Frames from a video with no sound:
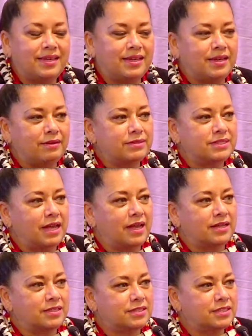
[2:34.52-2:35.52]
And I was
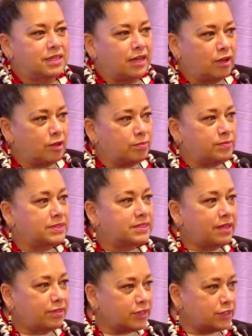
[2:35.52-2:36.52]
asked to help
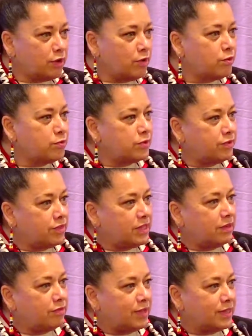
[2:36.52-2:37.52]
set the tone of
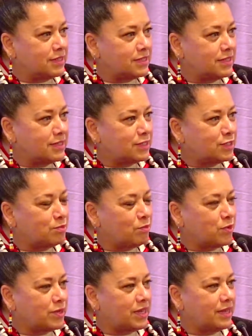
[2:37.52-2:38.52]
the event this
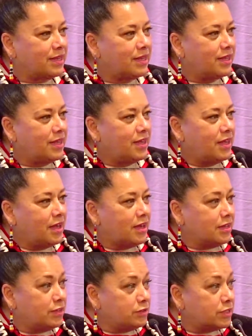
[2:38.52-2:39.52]
morning
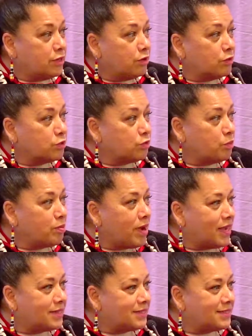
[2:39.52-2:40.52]
using cultural
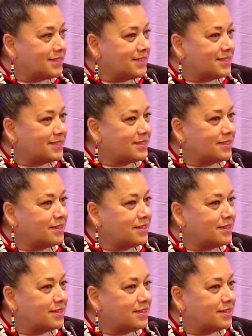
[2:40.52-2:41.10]
practices.